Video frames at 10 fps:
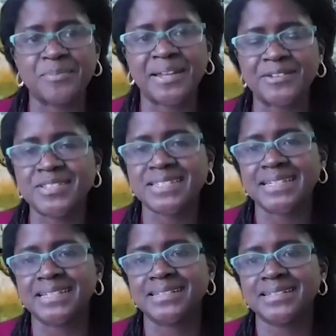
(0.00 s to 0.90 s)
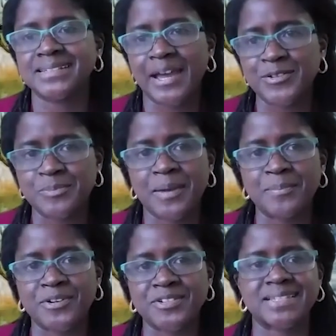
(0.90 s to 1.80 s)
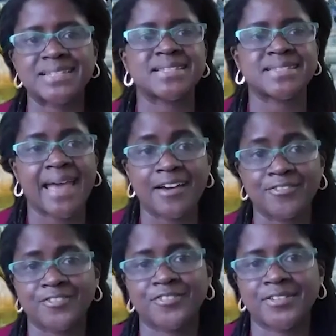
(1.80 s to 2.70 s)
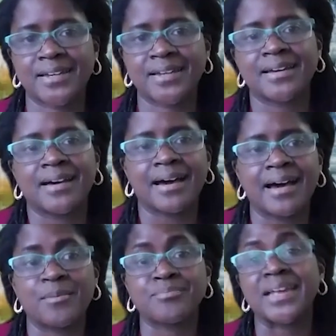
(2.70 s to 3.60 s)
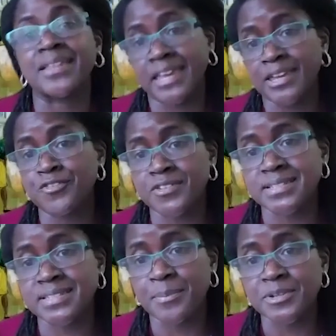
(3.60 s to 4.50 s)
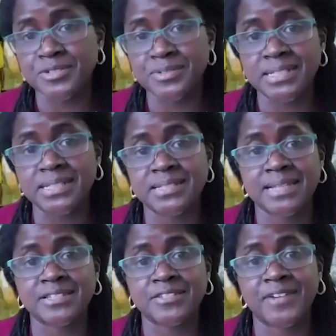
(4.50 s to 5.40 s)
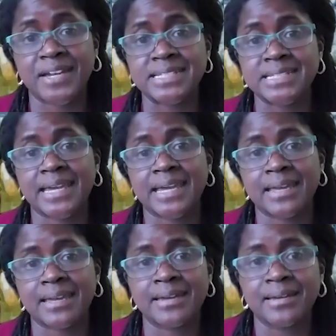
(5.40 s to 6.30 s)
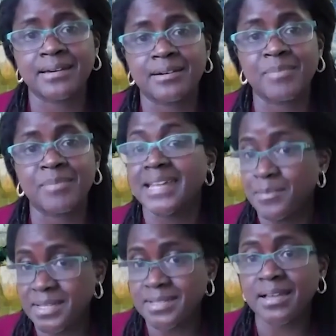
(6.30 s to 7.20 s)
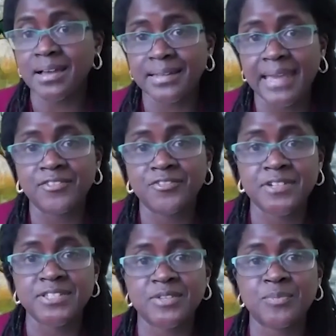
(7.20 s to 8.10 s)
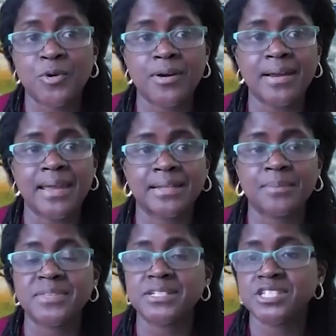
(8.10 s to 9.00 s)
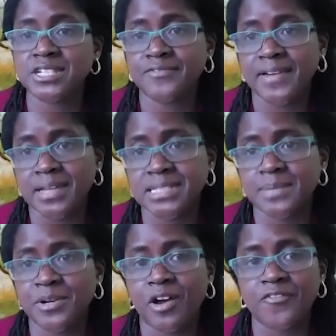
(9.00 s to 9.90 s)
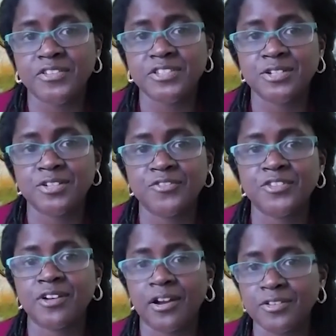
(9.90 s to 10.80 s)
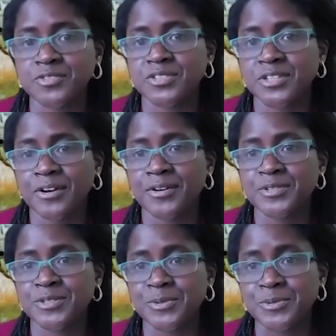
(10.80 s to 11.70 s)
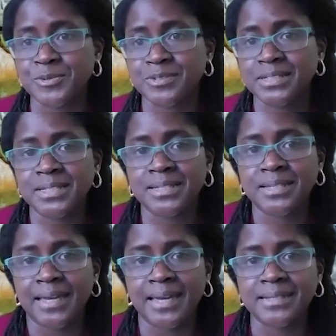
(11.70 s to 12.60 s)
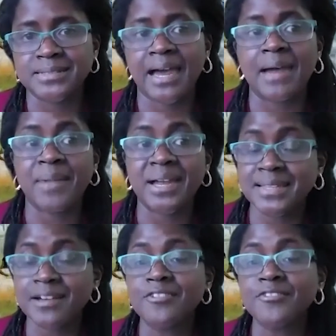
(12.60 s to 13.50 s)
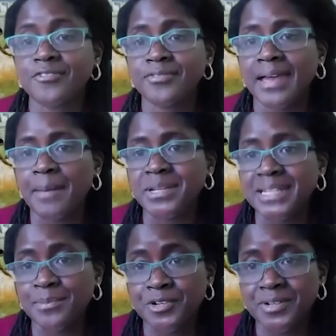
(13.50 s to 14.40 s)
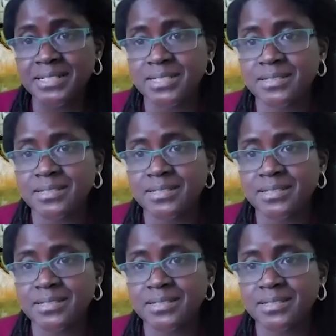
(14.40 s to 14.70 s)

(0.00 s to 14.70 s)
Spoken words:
Mendelson, council members and staff. And thank you for this opportunity to testify today. My name is HollyAnn Freso-Moore, and I'm the Chief Academic Officer for the Carlos Rosario School. And I myself am an immigrant,